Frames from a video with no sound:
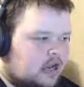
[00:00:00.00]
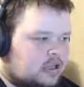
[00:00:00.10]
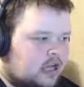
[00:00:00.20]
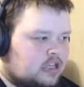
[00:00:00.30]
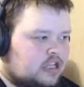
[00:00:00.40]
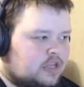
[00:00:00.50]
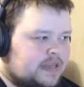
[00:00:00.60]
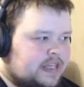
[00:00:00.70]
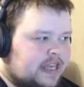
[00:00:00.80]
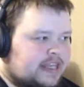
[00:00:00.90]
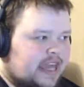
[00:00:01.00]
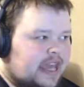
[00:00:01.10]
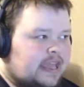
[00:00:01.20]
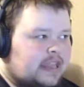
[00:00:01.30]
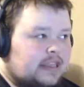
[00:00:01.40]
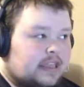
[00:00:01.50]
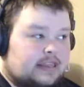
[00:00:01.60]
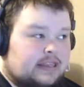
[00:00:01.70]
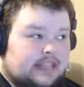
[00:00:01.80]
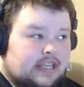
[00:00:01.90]
little bit like that in
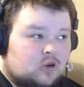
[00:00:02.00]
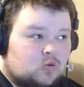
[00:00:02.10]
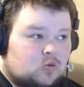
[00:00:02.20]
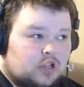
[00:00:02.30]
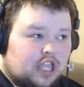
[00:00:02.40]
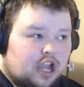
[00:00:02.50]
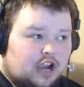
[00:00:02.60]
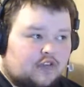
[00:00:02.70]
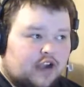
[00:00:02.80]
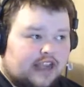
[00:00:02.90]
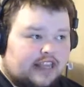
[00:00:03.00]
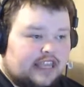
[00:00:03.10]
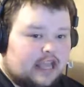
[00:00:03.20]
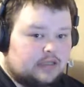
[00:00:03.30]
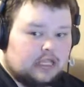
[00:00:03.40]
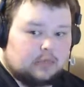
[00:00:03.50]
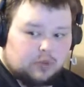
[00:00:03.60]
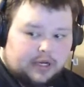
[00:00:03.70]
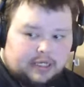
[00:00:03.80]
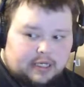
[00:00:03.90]
that they don't really cover anything outside of
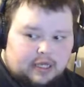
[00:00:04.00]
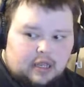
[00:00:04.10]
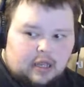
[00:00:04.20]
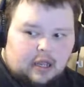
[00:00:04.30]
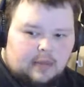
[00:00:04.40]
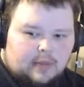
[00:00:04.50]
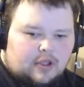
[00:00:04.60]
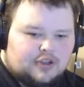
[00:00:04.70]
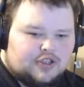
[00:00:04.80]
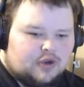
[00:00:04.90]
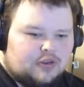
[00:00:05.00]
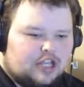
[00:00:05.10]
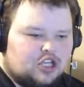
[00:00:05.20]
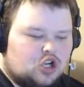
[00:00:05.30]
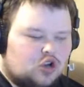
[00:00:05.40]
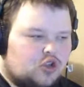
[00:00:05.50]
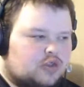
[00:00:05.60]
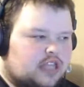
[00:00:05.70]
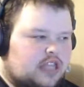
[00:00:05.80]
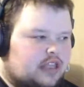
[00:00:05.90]
Britain. So they show you
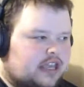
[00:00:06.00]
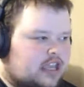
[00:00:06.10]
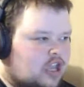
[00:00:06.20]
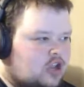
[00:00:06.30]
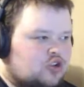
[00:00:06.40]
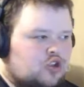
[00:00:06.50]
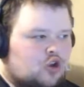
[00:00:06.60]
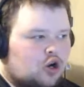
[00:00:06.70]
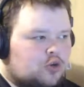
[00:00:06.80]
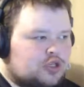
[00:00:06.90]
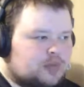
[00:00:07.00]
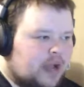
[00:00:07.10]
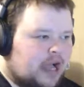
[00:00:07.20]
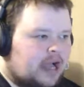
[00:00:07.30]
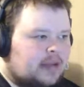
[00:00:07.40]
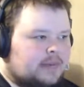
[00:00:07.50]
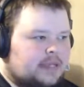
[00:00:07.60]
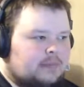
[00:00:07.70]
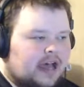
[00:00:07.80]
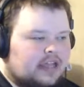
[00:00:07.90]
that like New York was bombed and
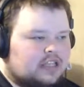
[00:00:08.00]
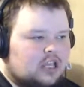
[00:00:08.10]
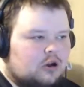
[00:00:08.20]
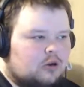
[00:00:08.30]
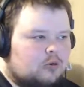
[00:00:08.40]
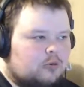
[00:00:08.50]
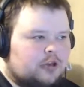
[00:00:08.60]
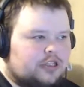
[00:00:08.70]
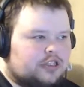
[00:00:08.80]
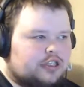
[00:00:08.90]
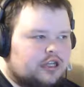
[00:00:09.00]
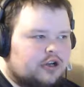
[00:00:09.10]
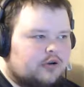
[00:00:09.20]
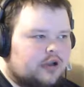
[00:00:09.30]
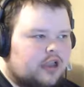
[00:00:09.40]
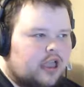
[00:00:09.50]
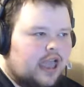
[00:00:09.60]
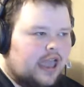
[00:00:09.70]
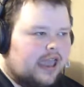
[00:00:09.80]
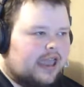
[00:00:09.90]
Moscow was,
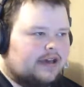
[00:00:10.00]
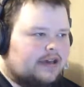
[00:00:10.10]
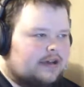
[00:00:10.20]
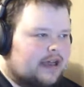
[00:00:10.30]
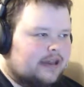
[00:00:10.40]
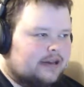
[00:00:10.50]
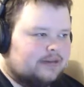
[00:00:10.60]
had a